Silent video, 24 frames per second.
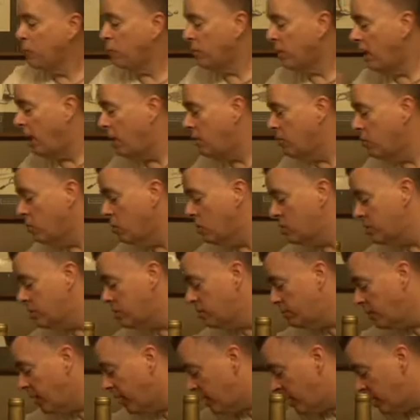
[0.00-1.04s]
of
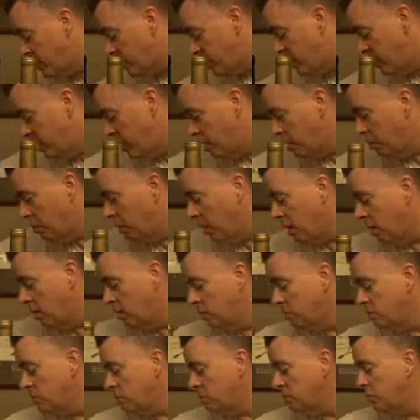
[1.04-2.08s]
course, like I said, the other bottle
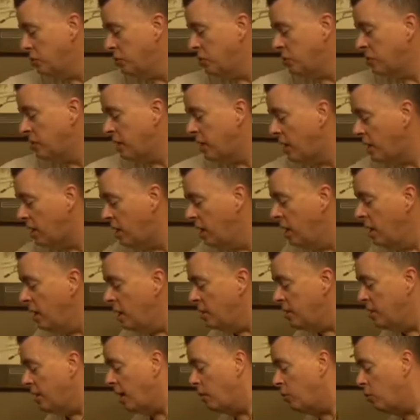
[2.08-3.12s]
we just had.
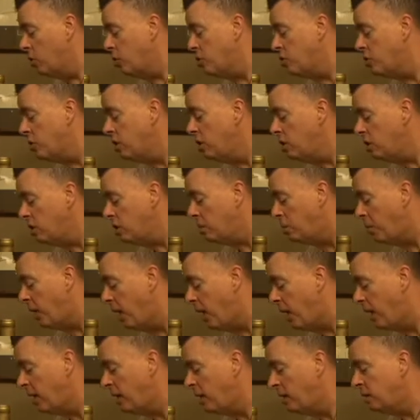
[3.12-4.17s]
Now I want to show you the
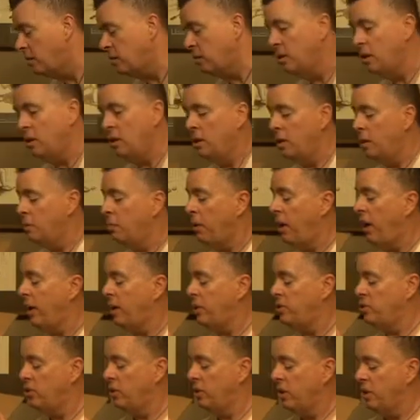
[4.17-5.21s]

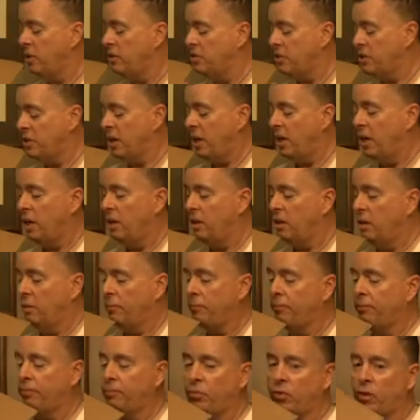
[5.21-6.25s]
packaging inside,
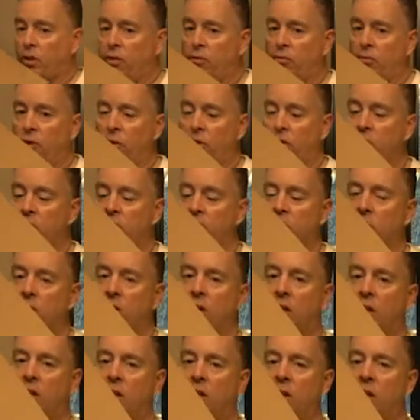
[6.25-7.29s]
if you can see
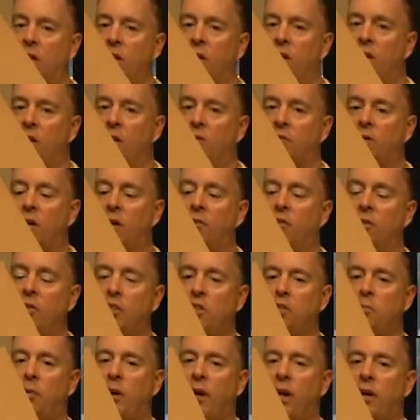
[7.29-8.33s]
that. So
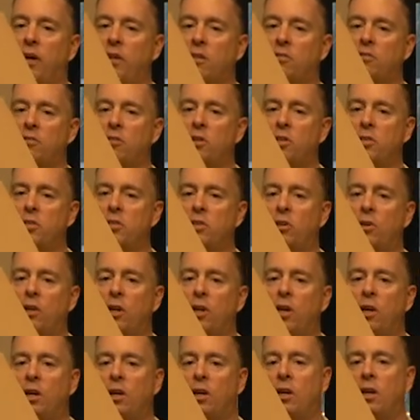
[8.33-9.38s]
everything's packaged very
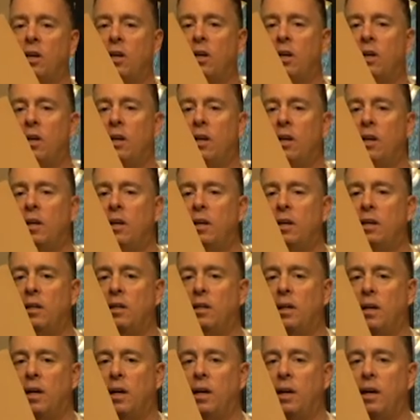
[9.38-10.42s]
sturdy,
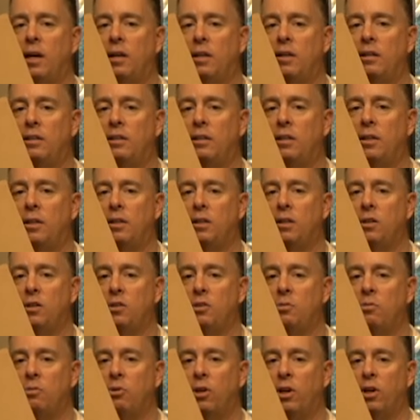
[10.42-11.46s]
and it
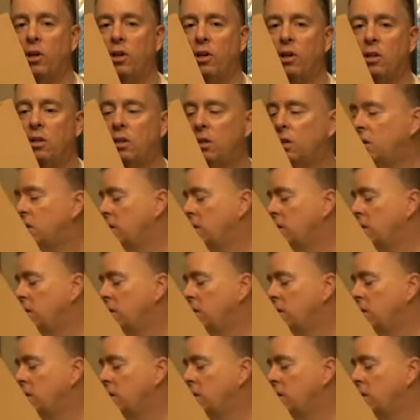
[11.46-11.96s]
looks really good.